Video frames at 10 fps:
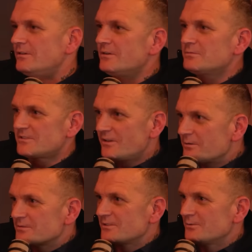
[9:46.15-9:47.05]
I was
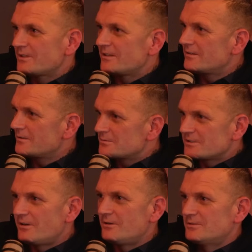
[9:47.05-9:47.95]
always out there. I
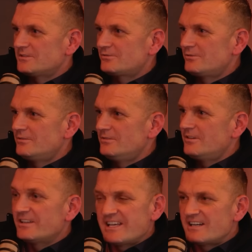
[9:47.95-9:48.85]
was always, you know,
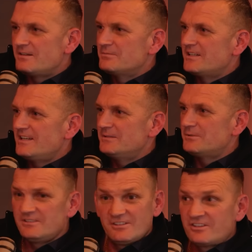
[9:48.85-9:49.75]
I'd get on with
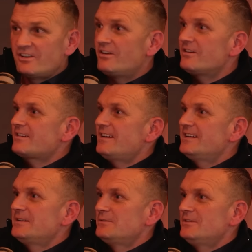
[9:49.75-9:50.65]
anyone. I'd talk to
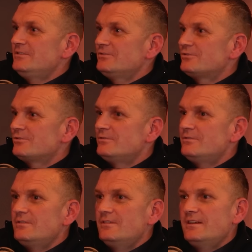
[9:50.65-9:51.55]
anyone, you
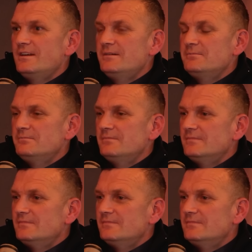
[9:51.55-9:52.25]
know. Um,